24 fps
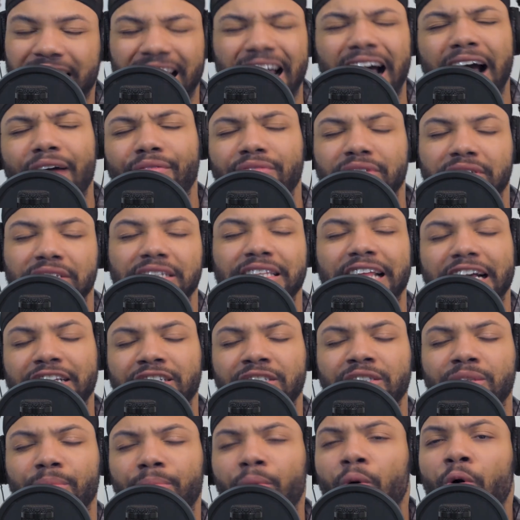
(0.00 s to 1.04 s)
And obviously
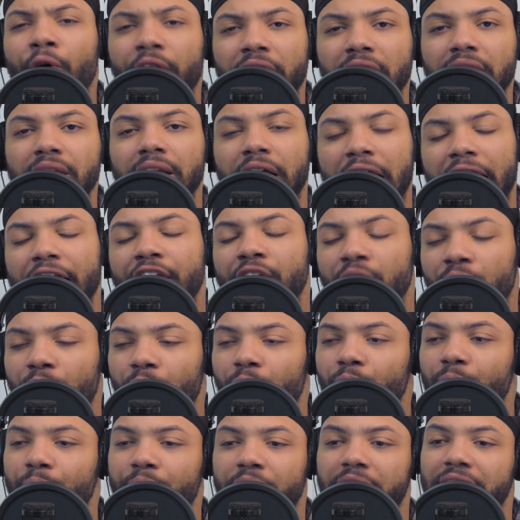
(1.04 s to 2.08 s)
that's the point, I
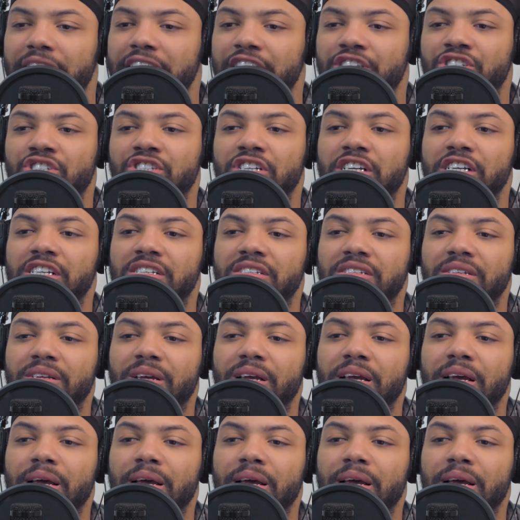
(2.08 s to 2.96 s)
know, but it's just